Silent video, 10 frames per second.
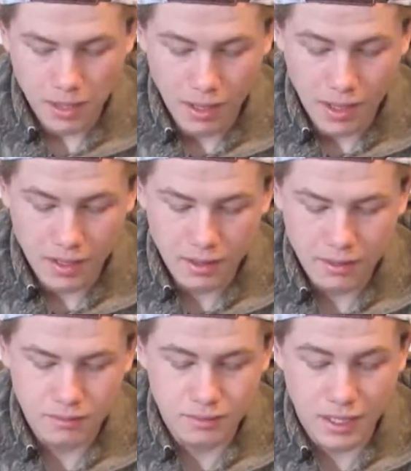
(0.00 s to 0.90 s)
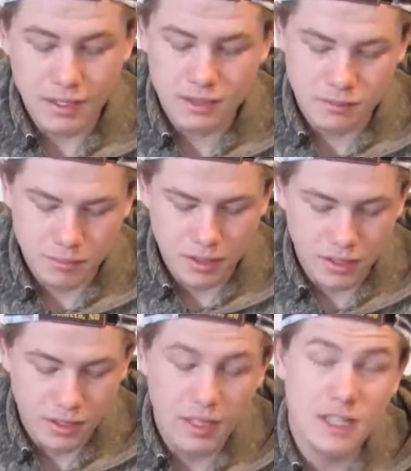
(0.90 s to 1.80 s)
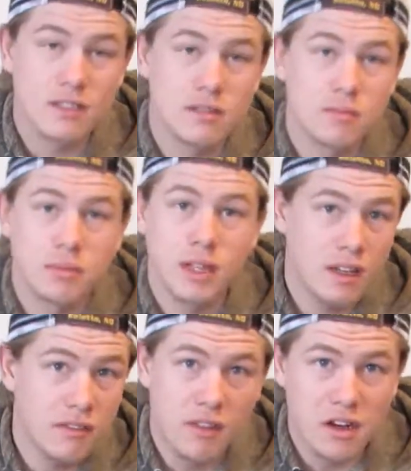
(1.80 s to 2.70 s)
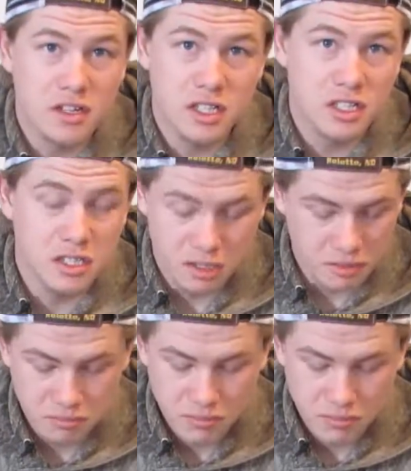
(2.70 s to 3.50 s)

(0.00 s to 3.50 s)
And that is pretty good. That's plenty of energy to